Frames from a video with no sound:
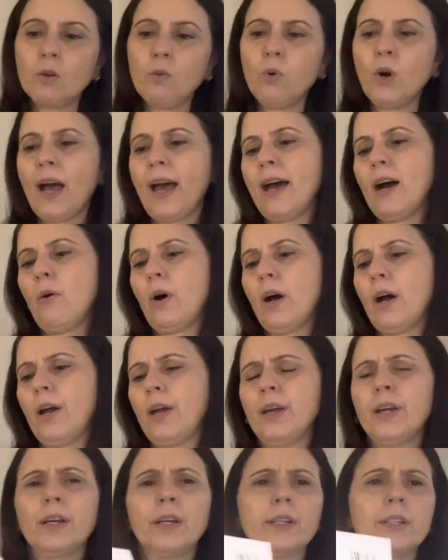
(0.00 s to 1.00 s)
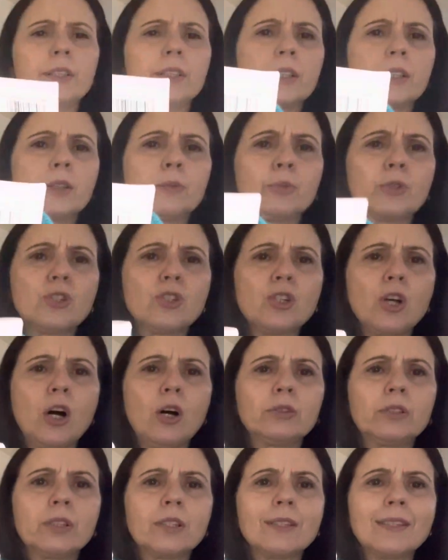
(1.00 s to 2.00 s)
how I was
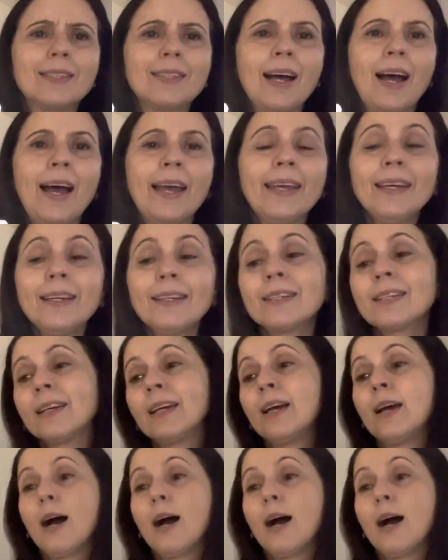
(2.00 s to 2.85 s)
told to say it.